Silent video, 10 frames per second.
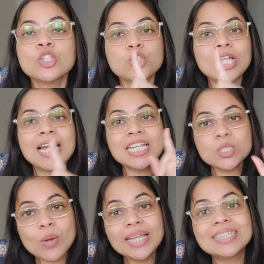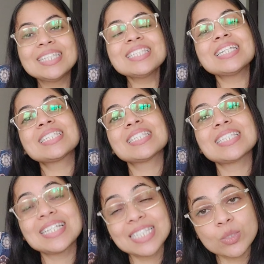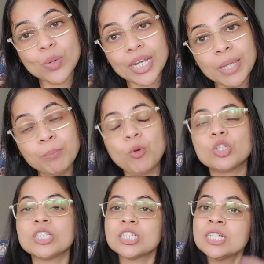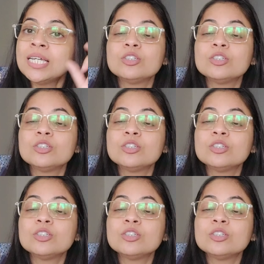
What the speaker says: So that is why this exercise is very important.